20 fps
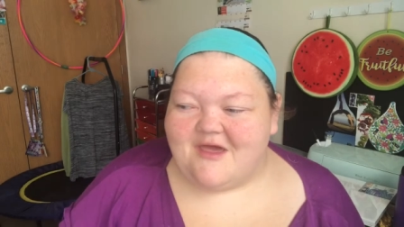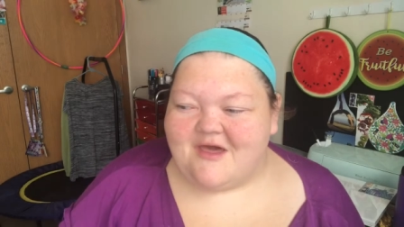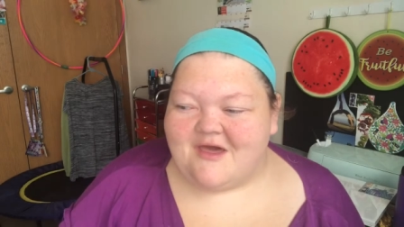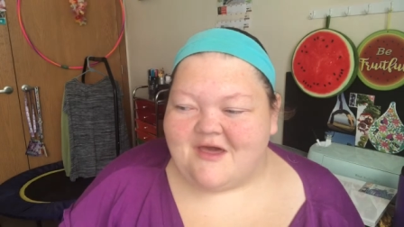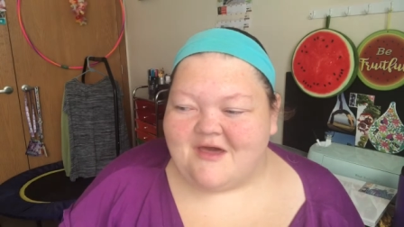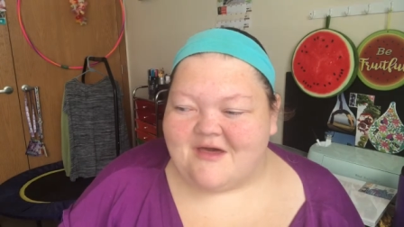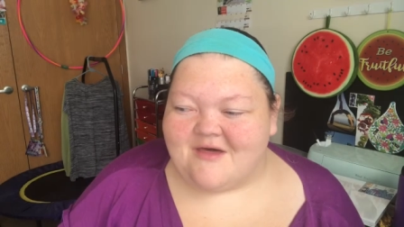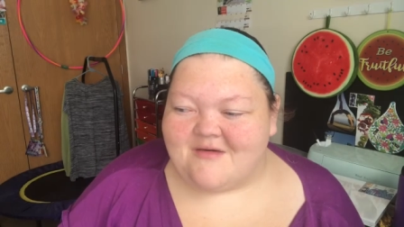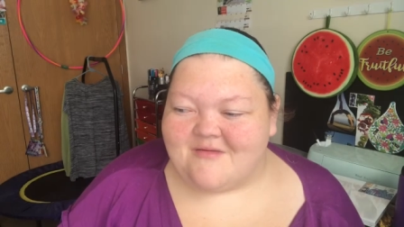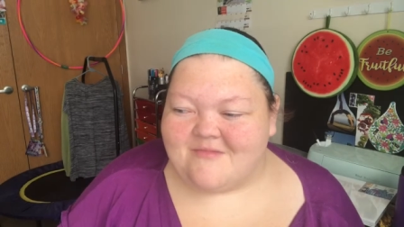
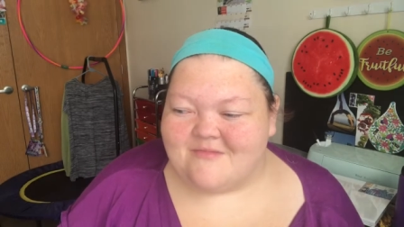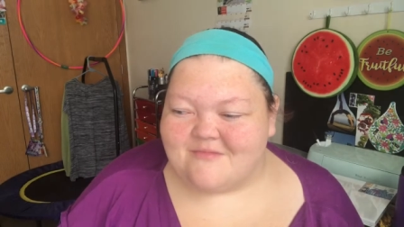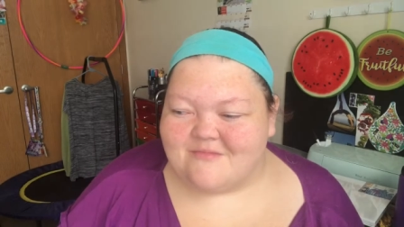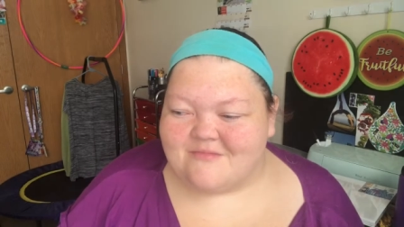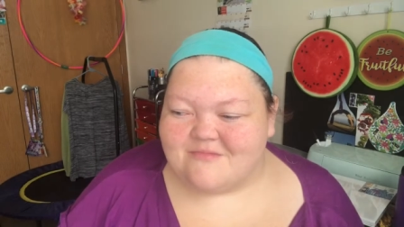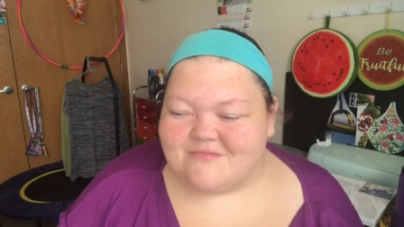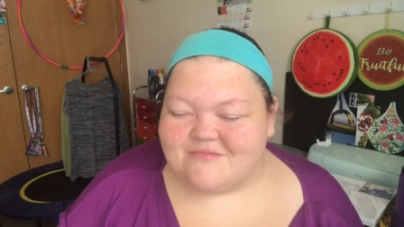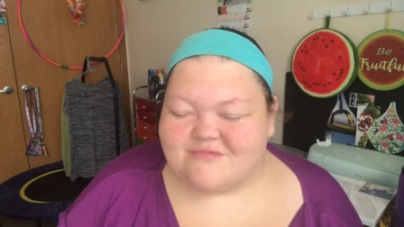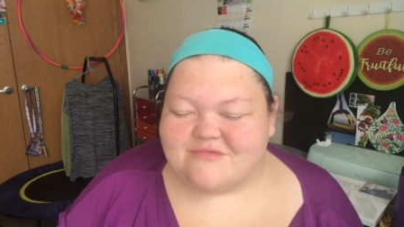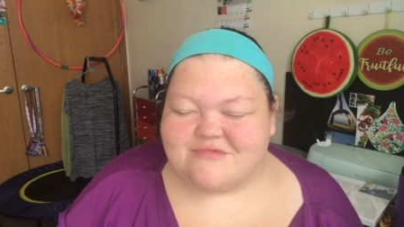
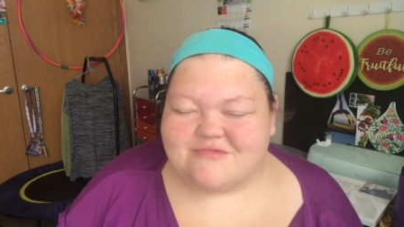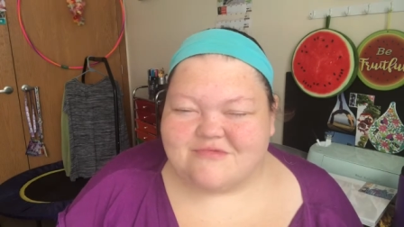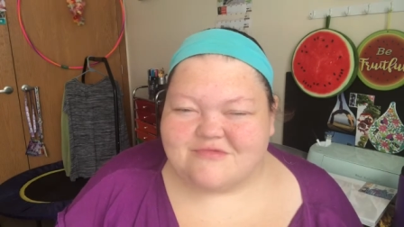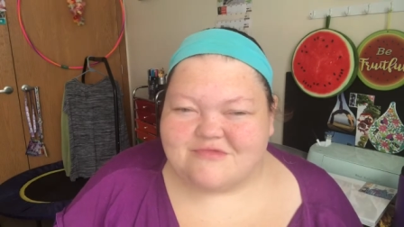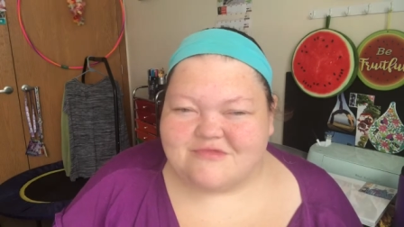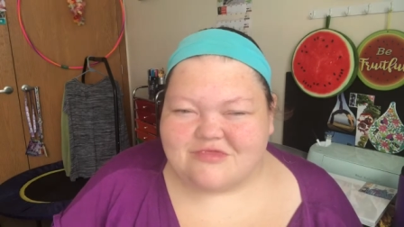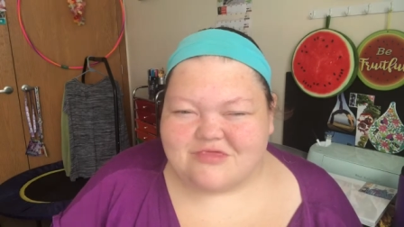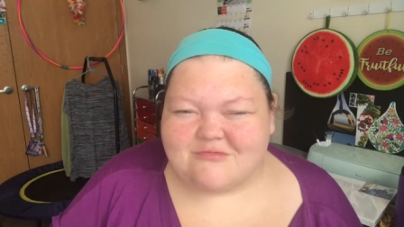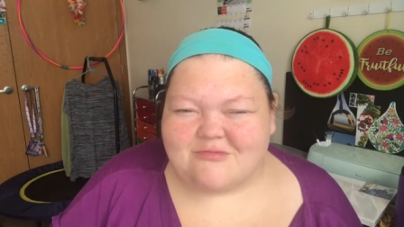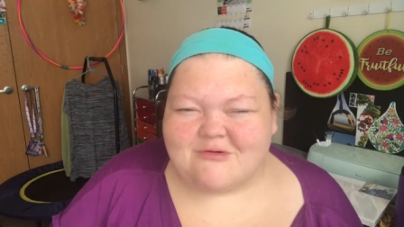
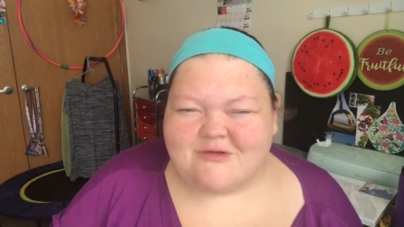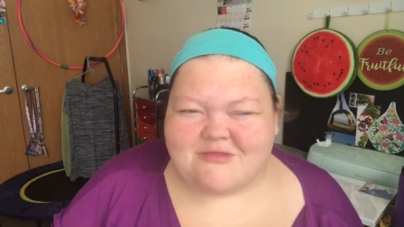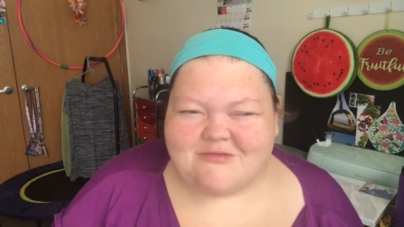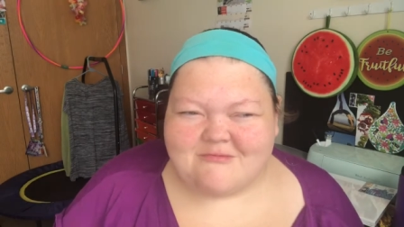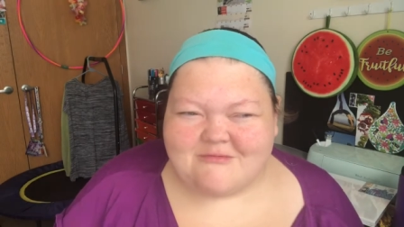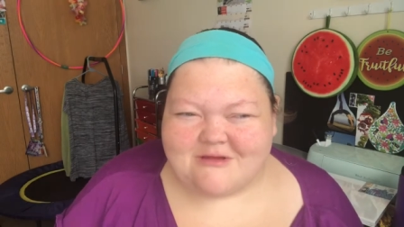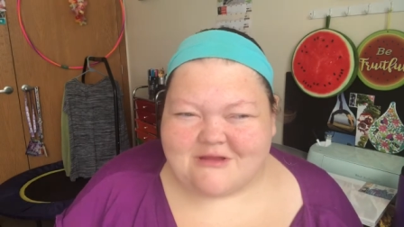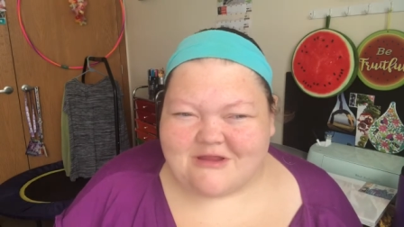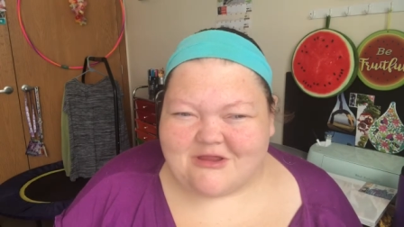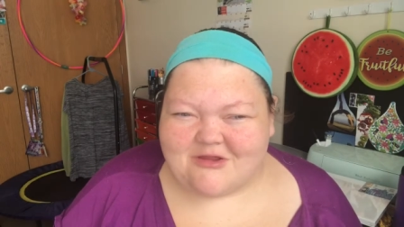To the point
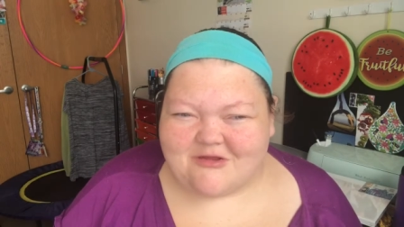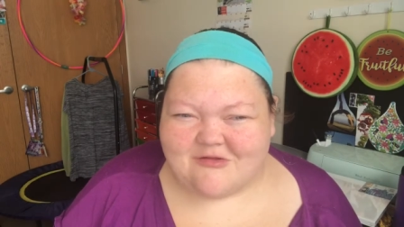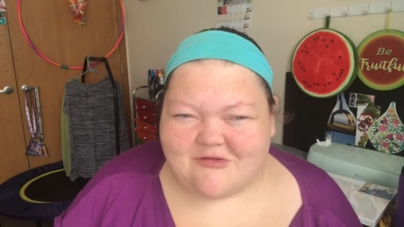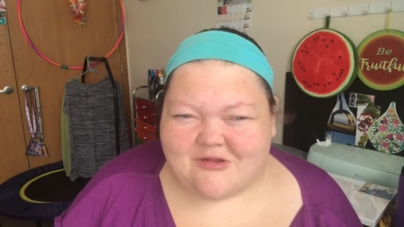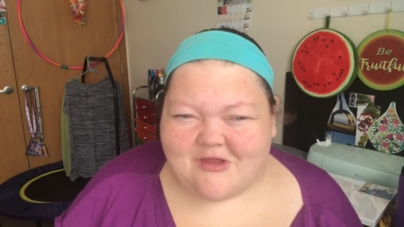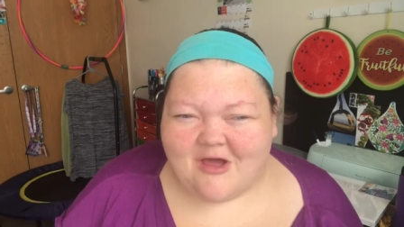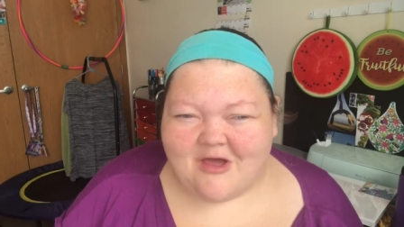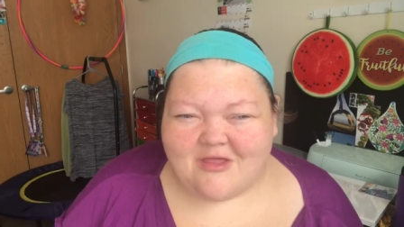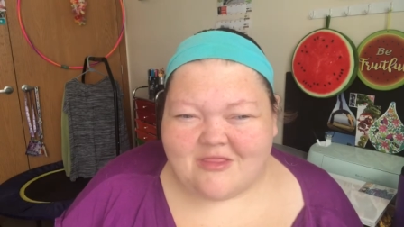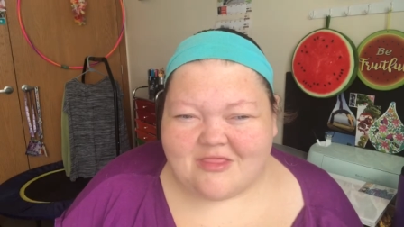where you're
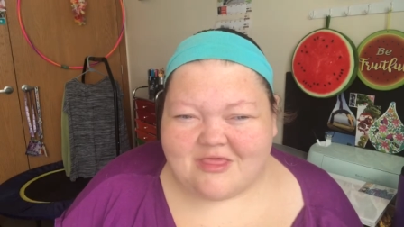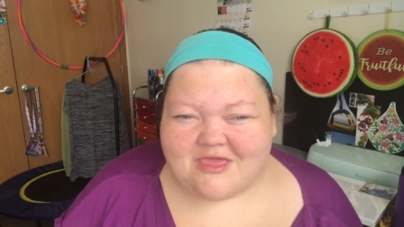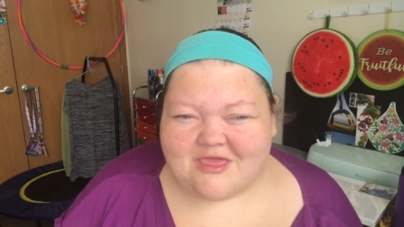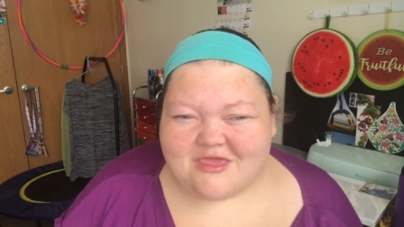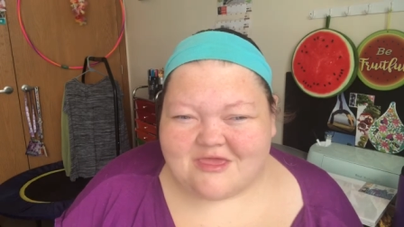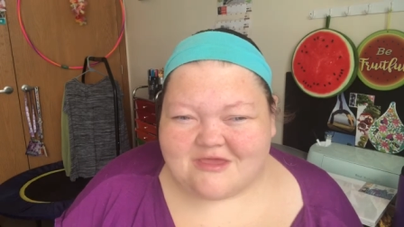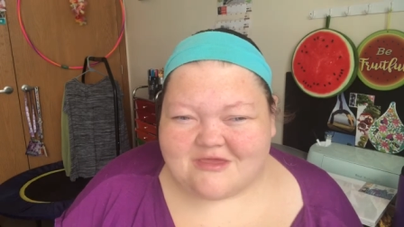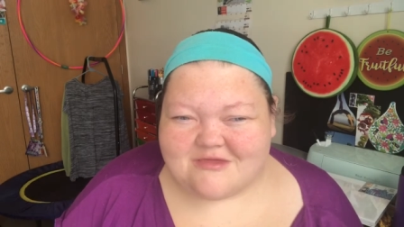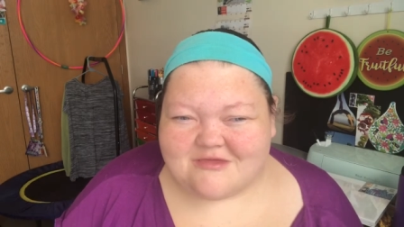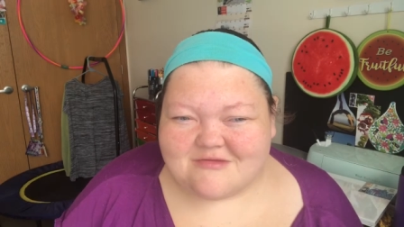not,
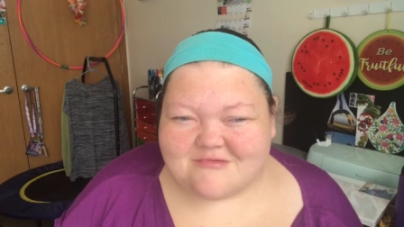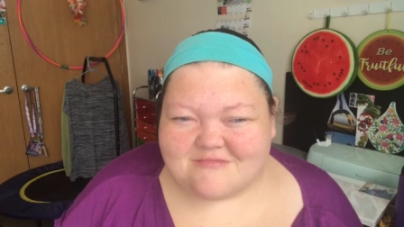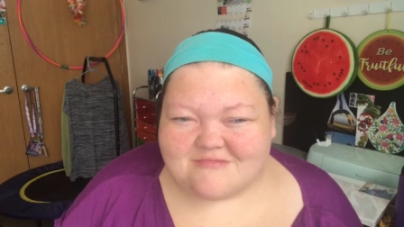like,